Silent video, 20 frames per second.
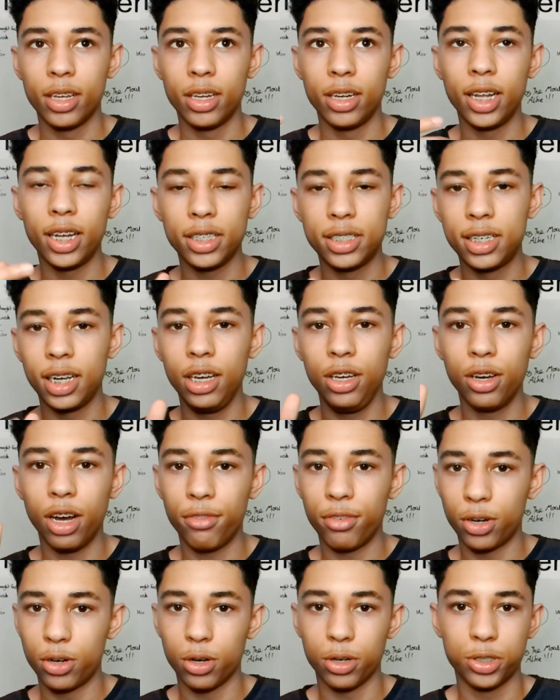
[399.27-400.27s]
let's say you
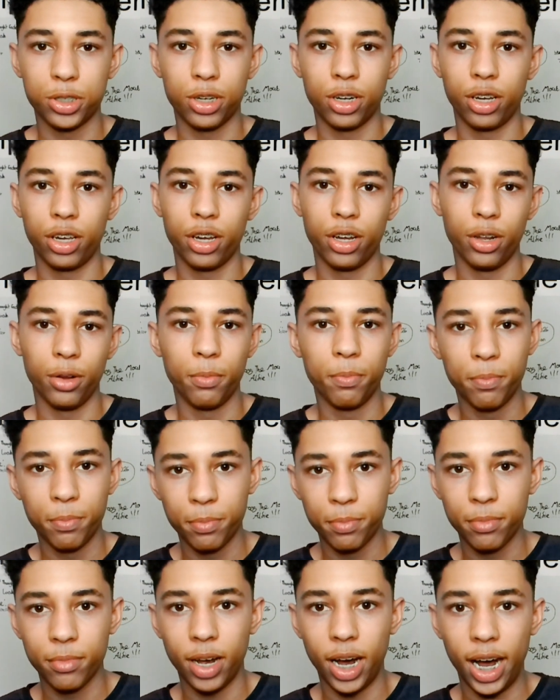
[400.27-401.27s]
have a crush on a girl
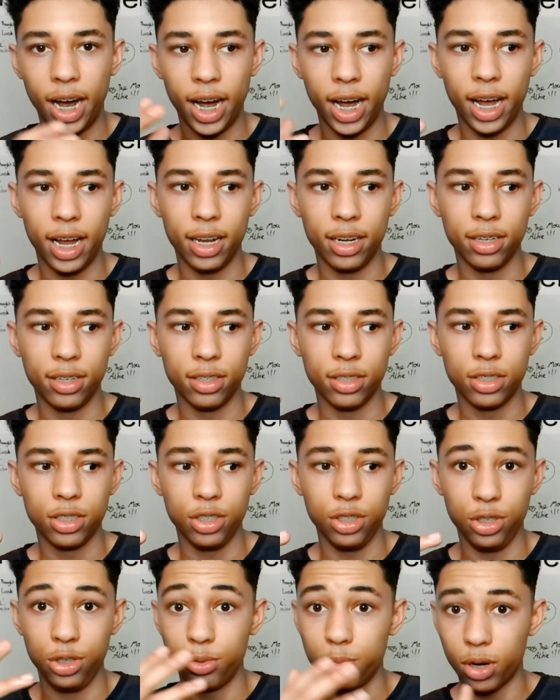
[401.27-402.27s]
and
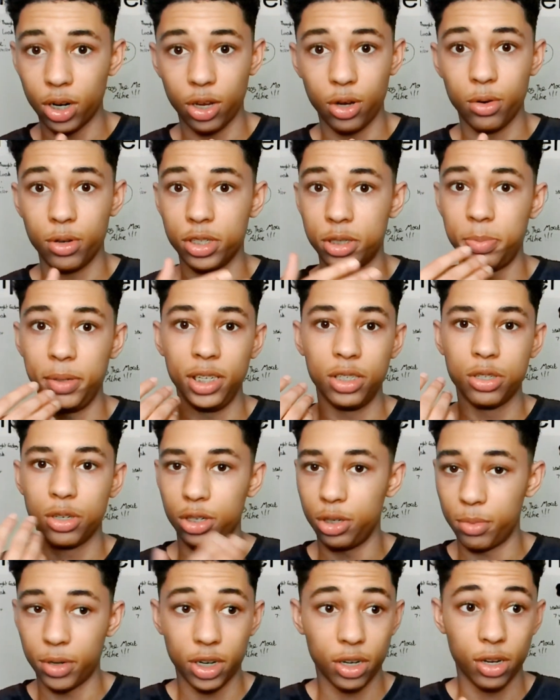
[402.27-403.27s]
you want to go and speak to her,
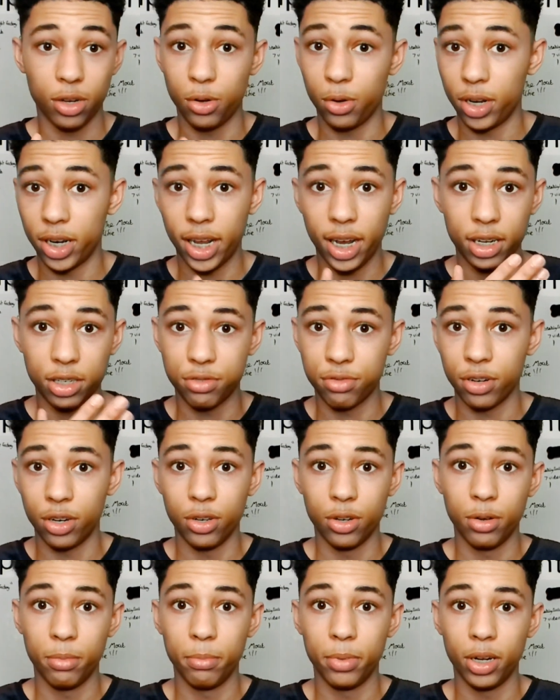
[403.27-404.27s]
you want to go and ask for a
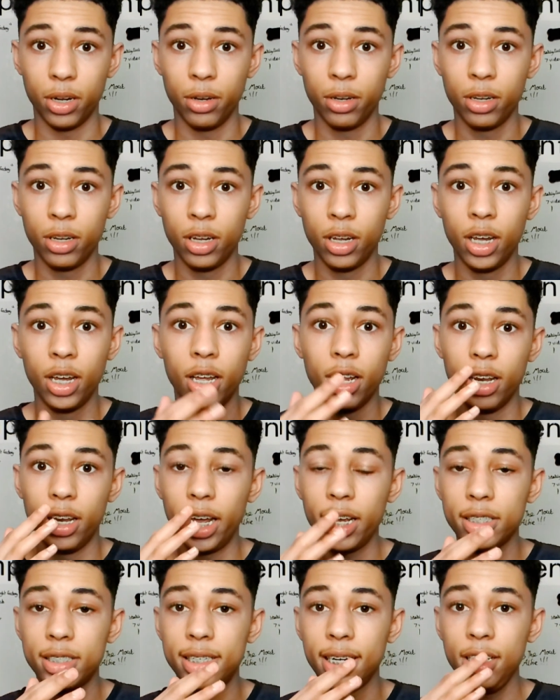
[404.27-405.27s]
number.
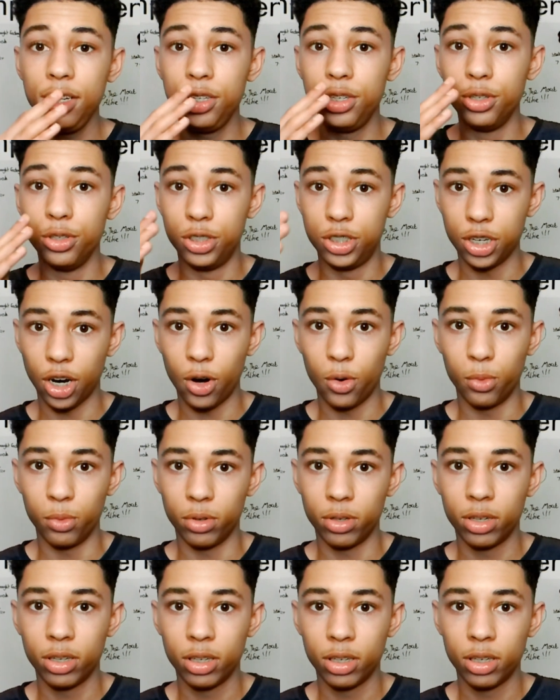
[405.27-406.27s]
Let's say you don't.
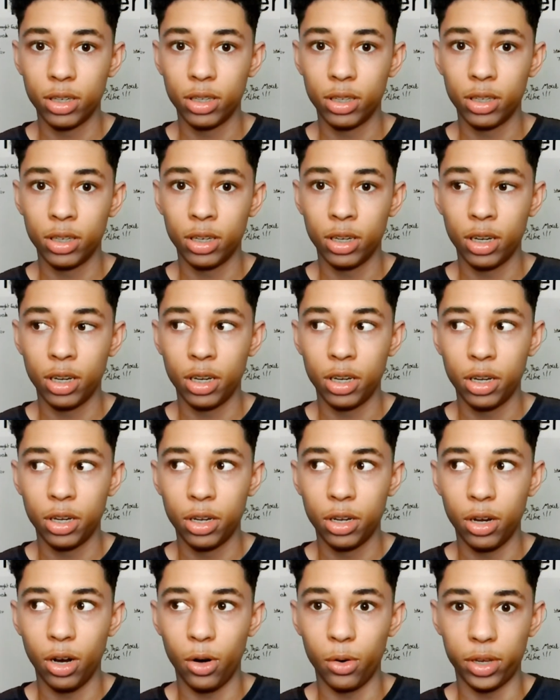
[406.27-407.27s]

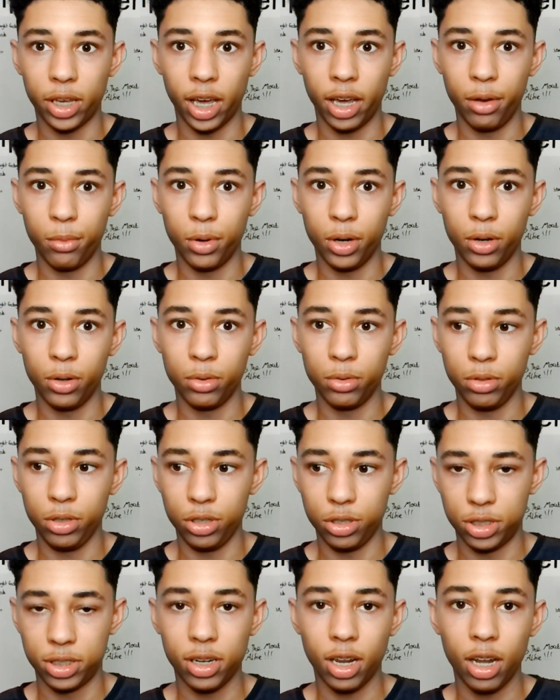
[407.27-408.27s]
Okay, well,
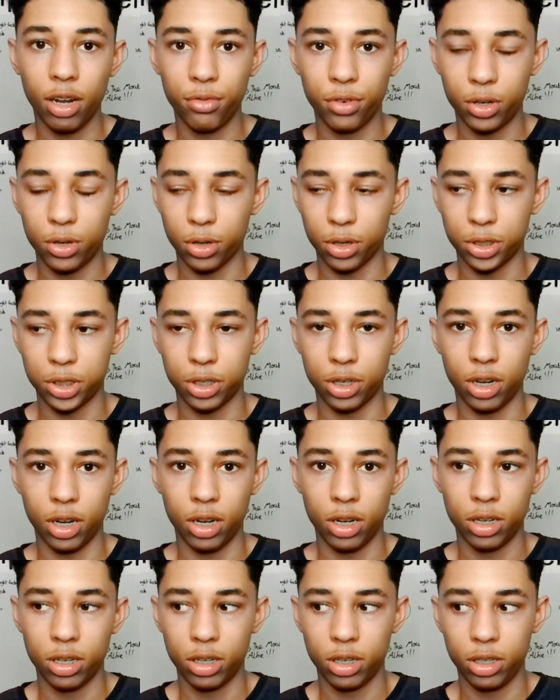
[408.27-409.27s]
you still have a crush on
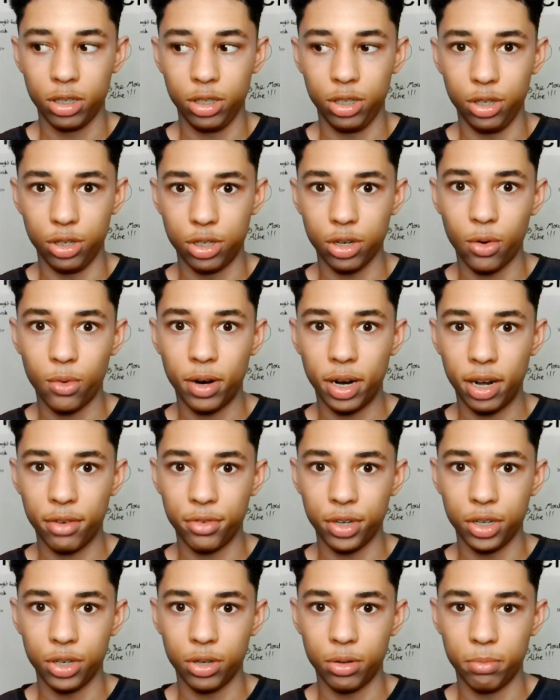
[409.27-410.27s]
her. You don't have
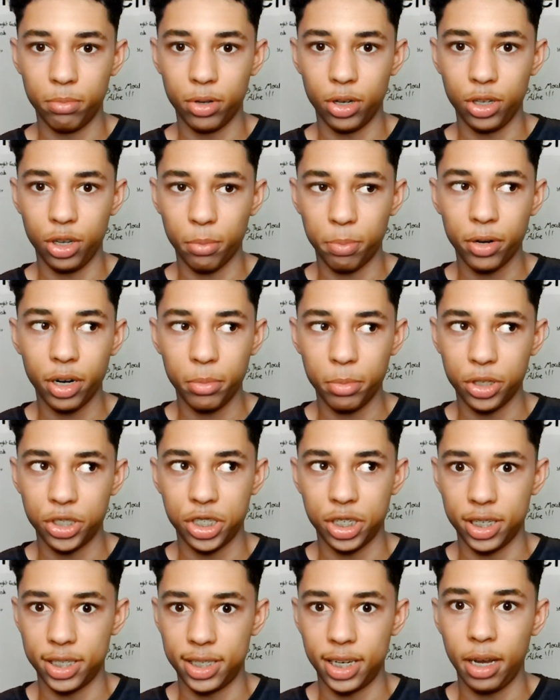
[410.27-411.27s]
a number. You're pretty much
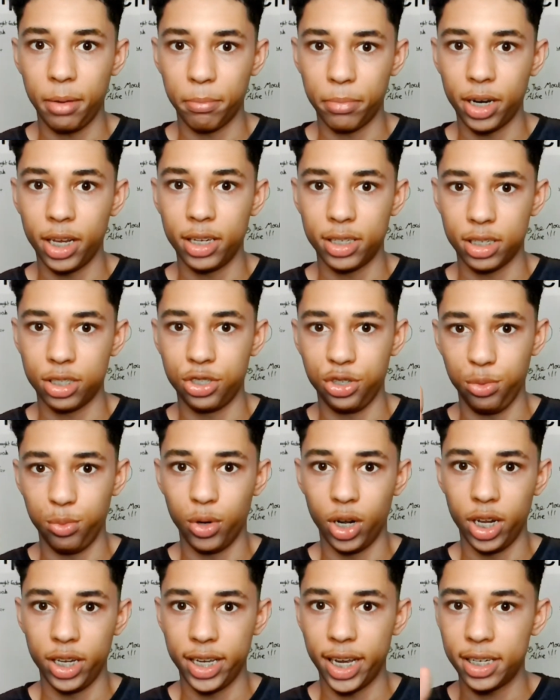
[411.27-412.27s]
in the same place as you
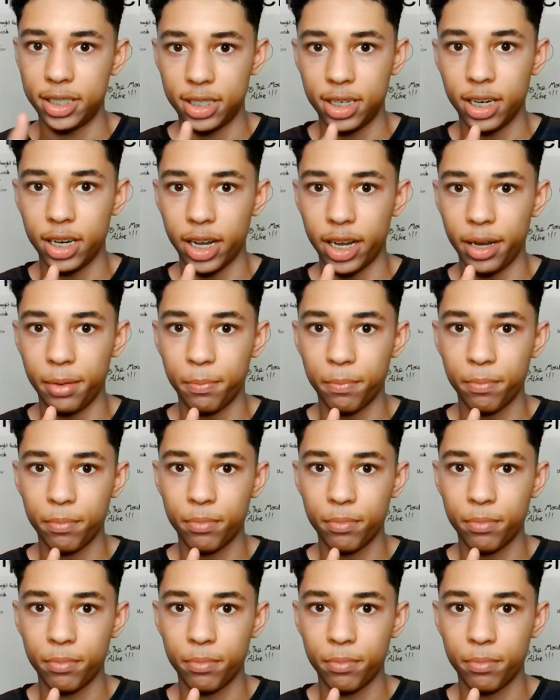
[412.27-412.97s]
were yesterday.